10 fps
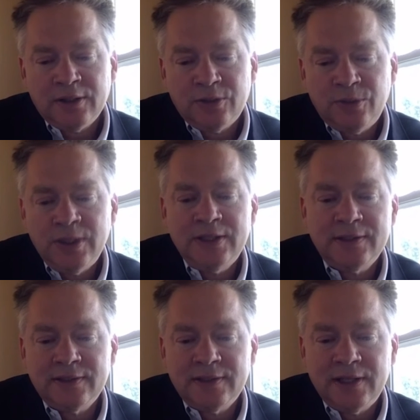
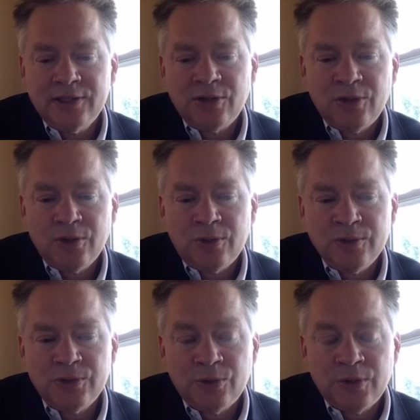tweets his or her own
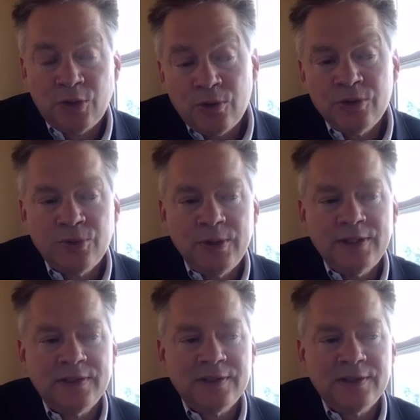story, or tweets